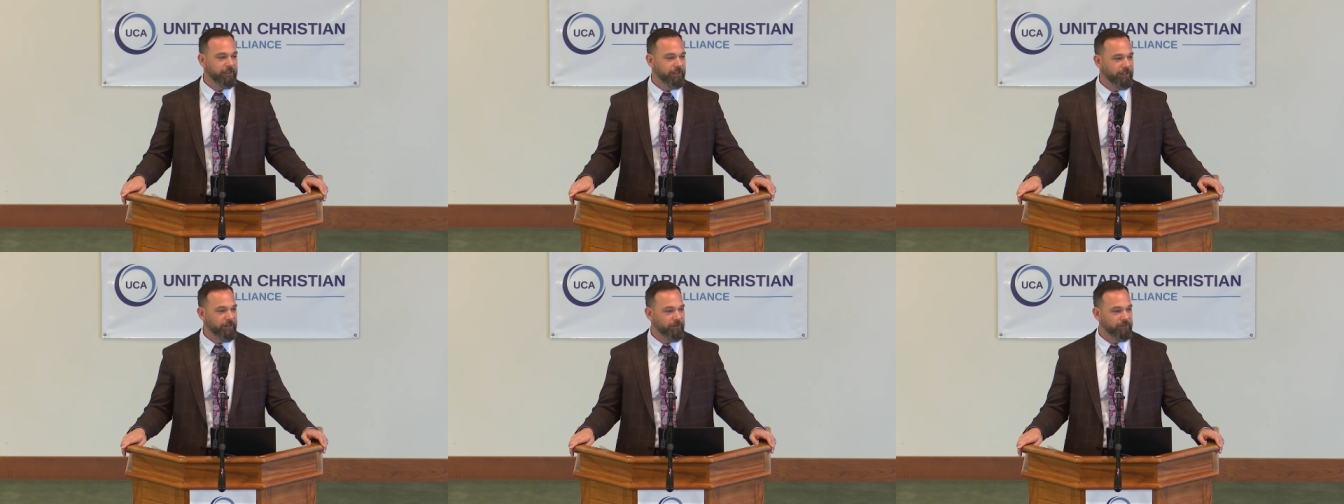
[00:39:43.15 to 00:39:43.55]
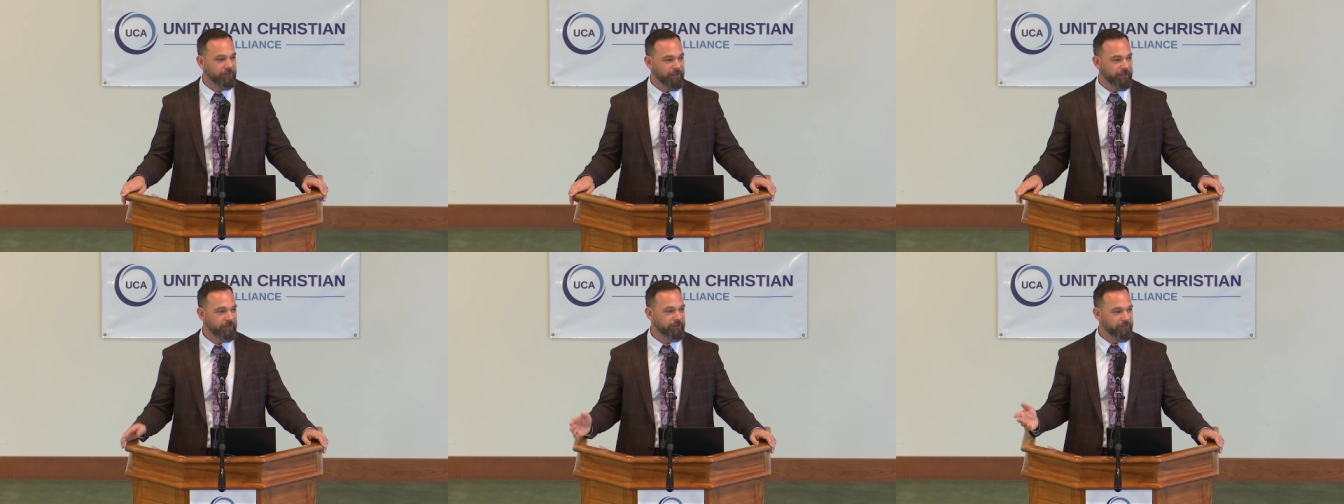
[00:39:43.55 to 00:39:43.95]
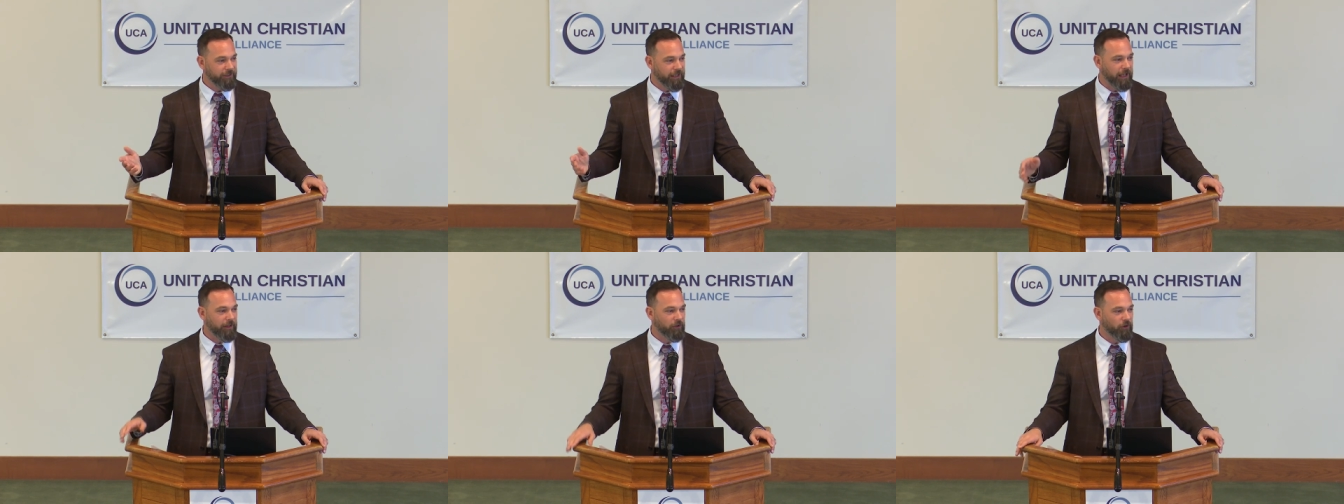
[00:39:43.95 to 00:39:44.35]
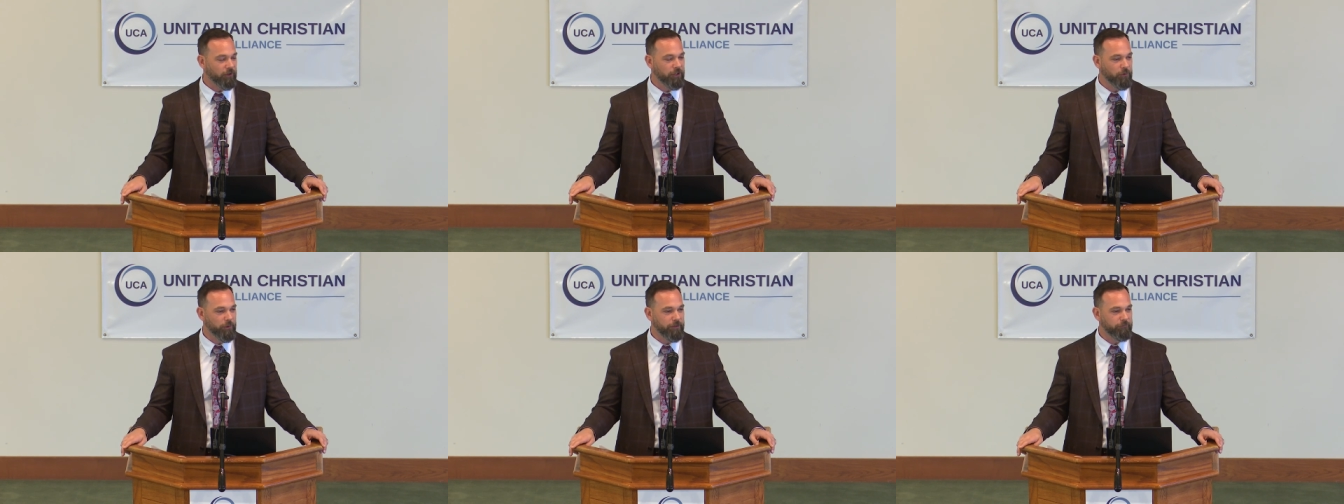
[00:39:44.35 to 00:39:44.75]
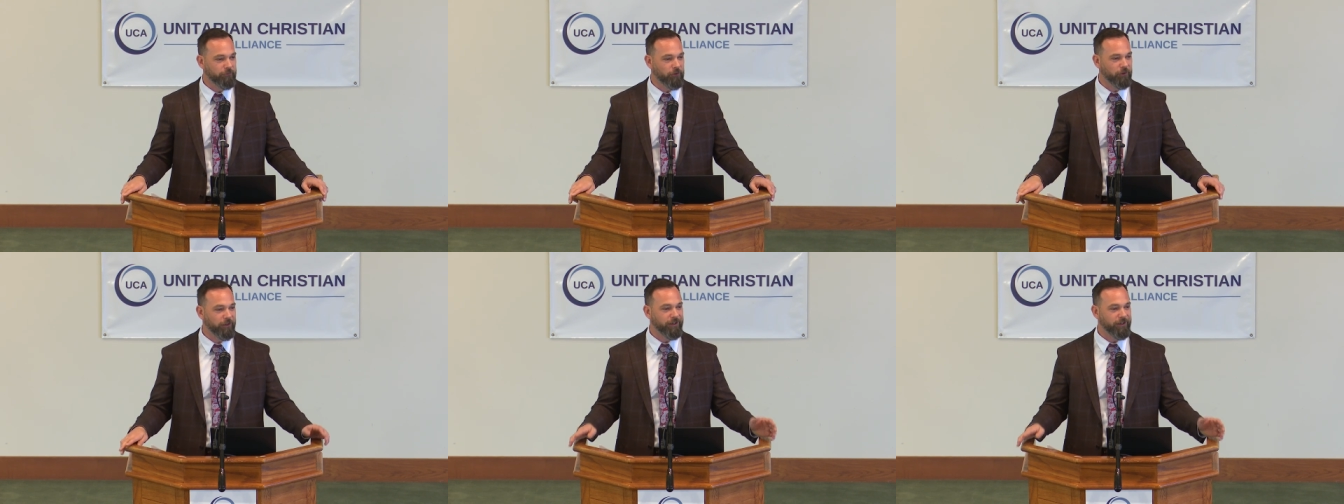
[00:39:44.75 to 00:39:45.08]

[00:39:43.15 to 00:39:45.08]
You know, like, how long are you in for?